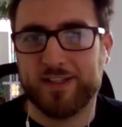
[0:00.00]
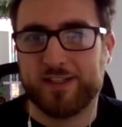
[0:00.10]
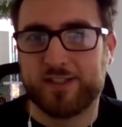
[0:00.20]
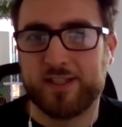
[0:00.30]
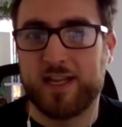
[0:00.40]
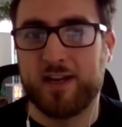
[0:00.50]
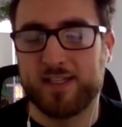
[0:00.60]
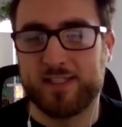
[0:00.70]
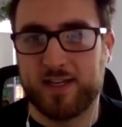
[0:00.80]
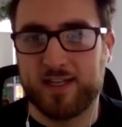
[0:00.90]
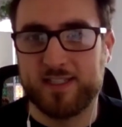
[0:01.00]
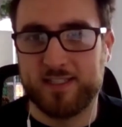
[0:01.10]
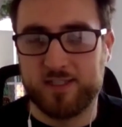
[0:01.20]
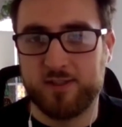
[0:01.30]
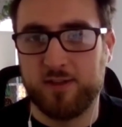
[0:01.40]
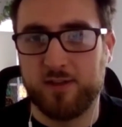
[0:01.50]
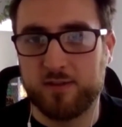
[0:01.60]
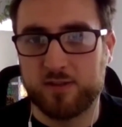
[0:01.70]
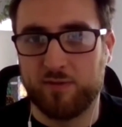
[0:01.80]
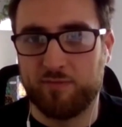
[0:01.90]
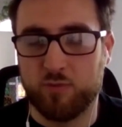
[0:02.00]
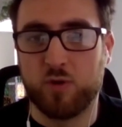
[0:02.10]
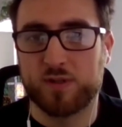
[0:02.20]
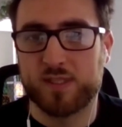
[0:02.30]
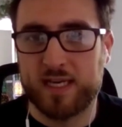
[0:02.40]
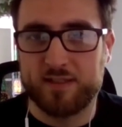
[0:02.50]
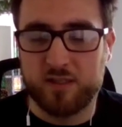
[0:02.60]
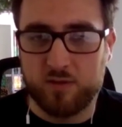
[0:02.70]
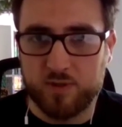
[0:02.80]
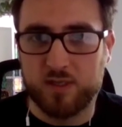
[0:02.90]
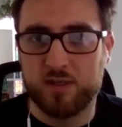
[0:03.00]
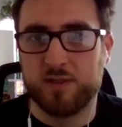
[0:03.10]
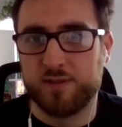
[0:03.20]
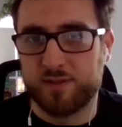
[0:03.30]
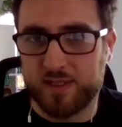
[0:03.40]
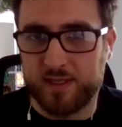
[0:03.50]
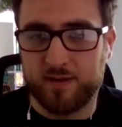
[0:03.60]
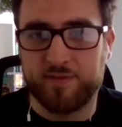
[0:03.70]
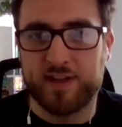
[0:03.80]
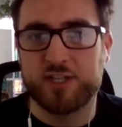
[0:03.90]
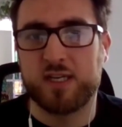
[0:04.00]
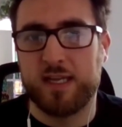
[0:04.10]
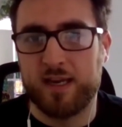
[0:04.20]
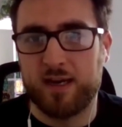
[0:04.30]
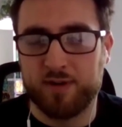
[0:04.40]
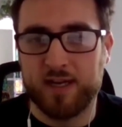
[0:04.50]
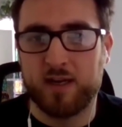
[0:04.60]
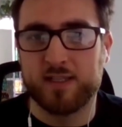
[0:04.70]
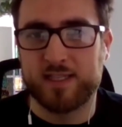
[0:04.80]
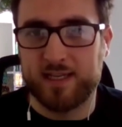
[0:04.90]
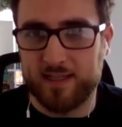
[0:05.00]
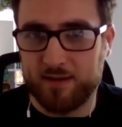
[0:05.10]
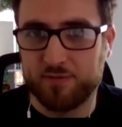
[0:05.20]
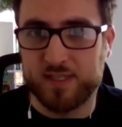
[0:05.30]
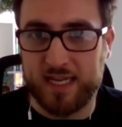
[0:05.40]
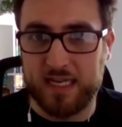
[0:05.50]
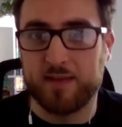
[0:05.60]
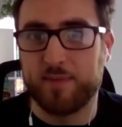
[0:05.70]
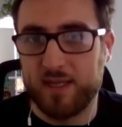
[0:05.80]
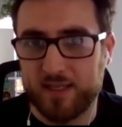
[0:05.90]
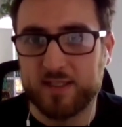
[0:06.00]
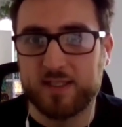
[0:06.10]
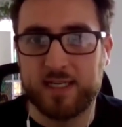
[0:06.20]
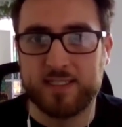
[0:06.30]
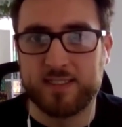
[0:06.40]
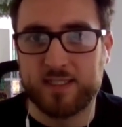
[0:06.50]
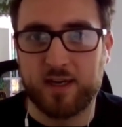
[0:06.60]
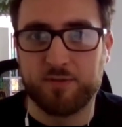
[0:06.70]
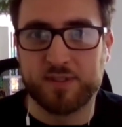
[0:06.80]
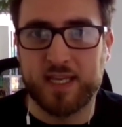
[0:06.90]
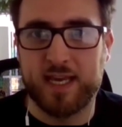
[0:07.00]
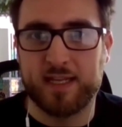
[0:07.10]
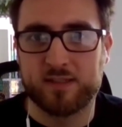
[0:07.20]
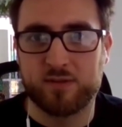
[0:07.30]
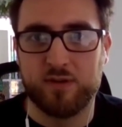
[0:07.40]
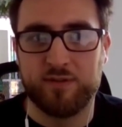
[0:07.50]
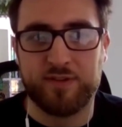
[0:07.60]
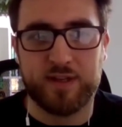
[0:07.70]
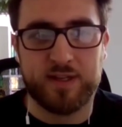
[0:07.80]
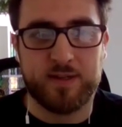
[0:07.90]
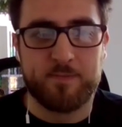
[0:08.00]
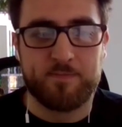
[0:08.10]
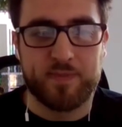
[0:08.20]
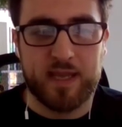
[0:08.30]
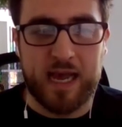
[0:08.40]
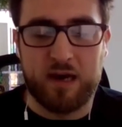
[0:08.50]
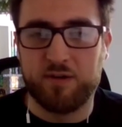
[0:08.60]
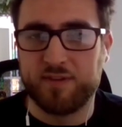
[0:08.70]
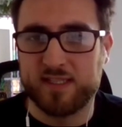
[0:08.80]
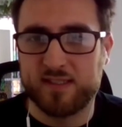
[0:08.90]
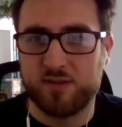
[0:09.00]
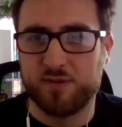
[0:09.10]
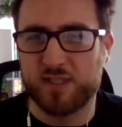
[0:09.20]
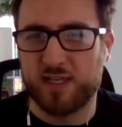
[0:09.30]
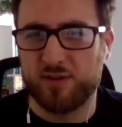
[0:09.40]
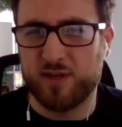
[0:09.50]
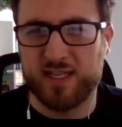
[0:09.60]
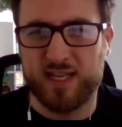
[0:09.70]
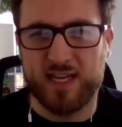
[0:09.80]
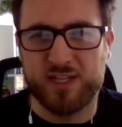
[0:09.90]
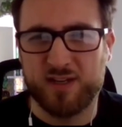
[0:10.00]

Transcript: So then I started to do sort of walks out into the woodlands, and then eventually I realized that it was healing me, and I was getting sort of out of this suicidal ideation.